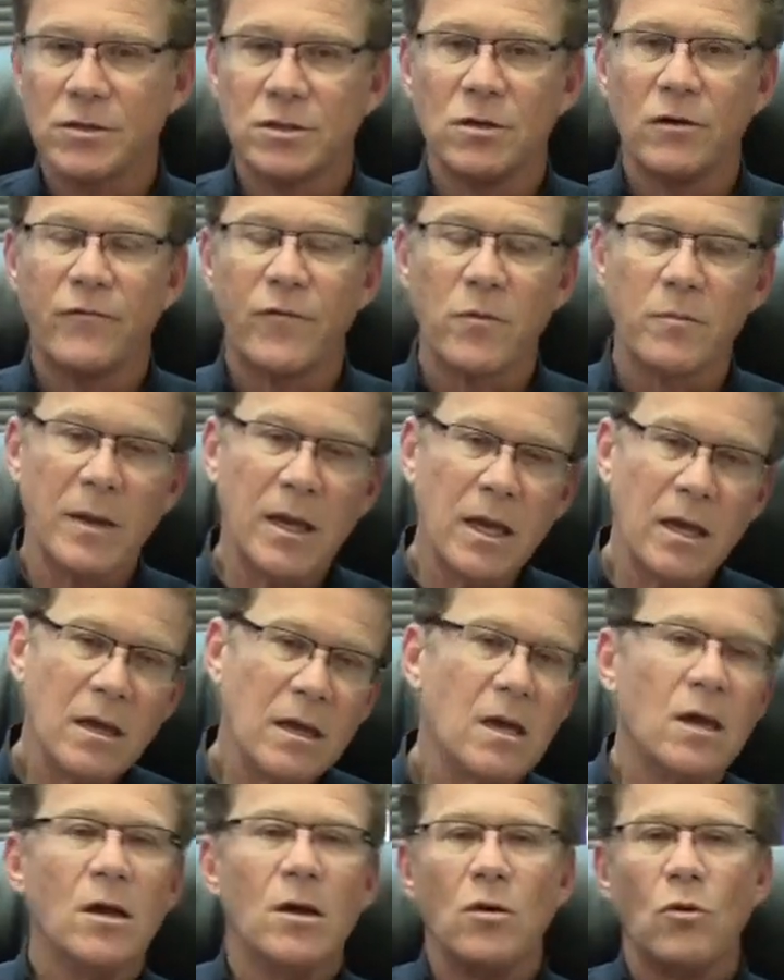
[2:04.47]
So for
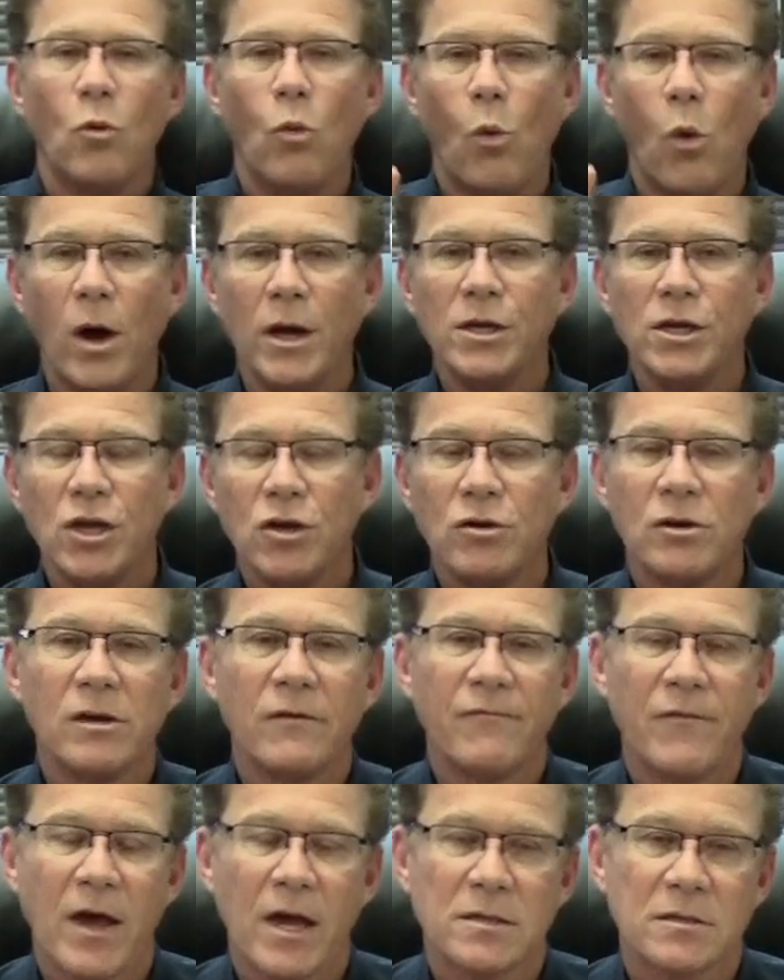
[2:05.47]
me, 1 unit
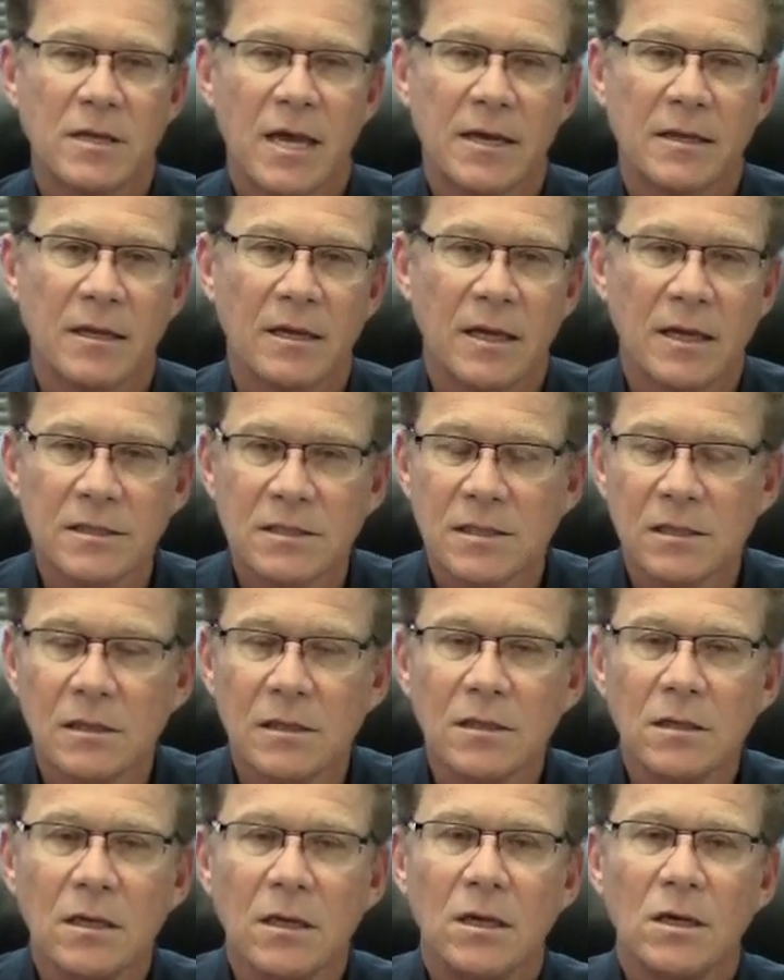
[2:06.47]
of fast-acting
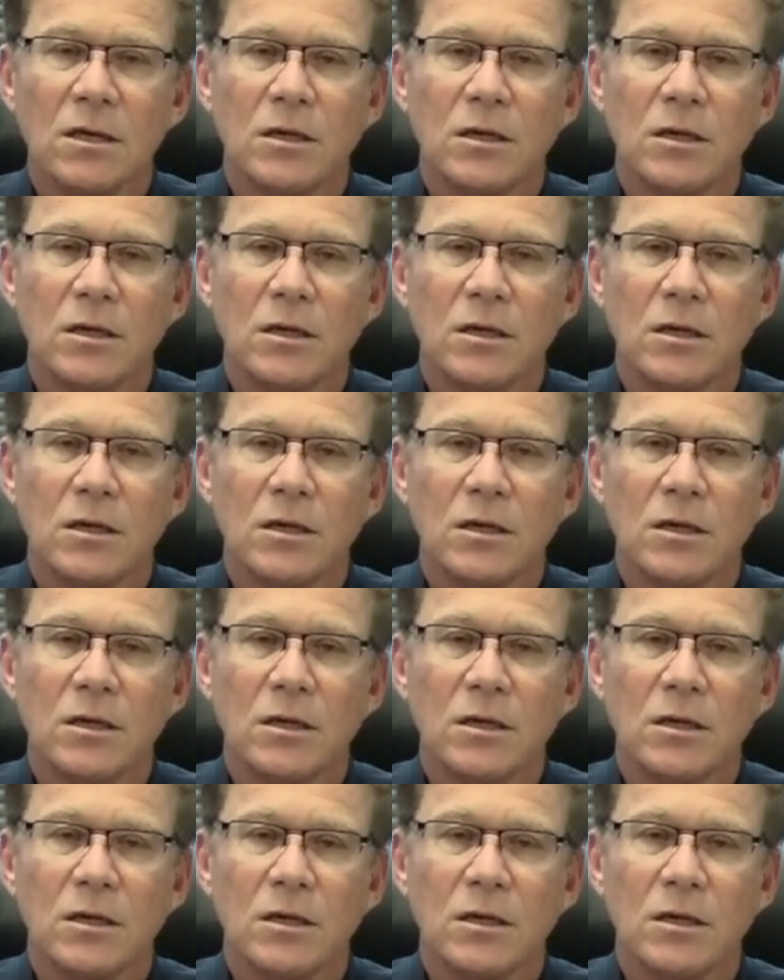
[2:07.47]
insulin